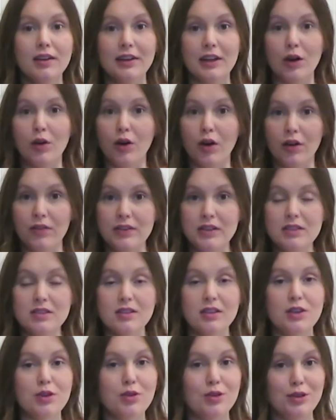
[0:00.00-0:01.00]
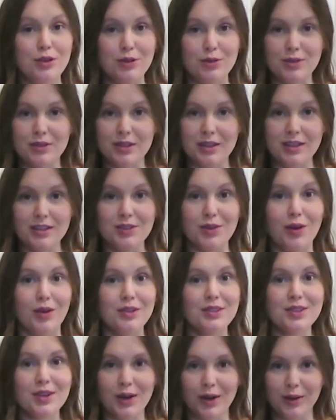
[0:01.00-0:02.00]
Now obviously you can use this
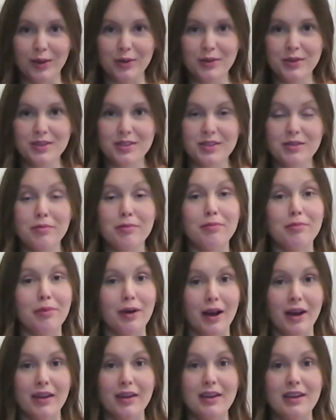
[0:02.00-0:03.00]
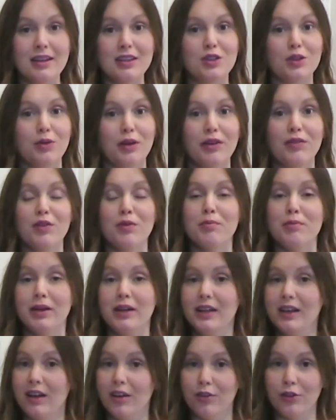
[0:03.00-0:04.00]
on toast, but it's great for
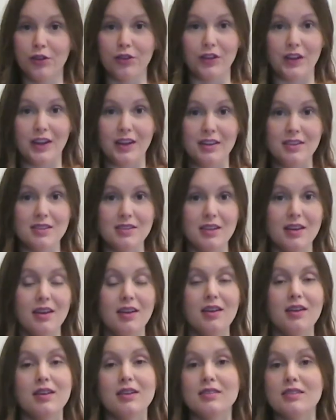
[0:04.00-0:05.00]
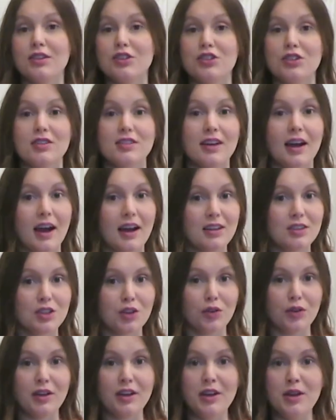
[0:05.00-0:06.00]
many other things, such as ice
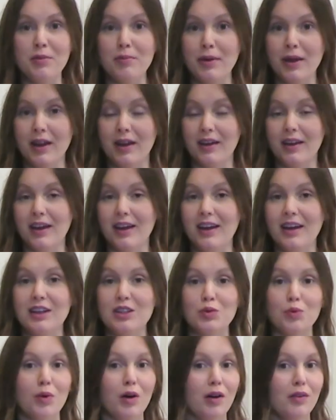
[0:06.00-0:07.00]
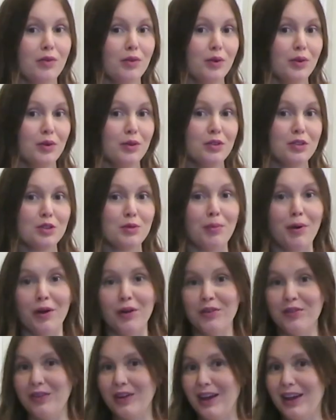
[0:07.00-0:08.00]
cream, pancakes, waffles,
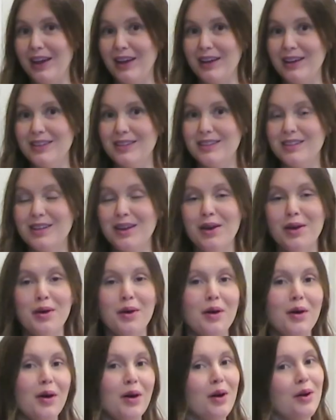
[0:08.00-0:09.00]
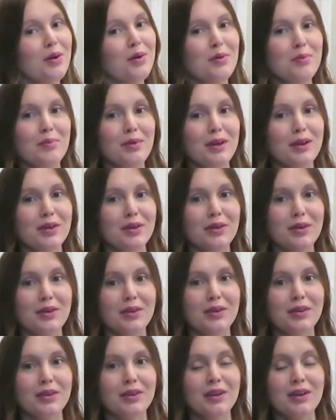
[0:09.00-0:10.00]
parfaits,
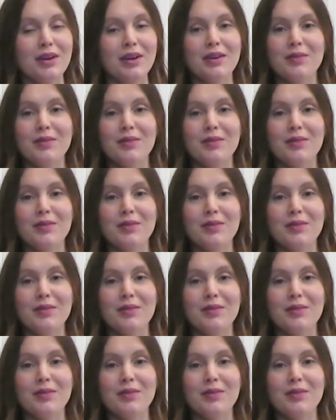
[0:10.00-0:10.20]
oatmeal,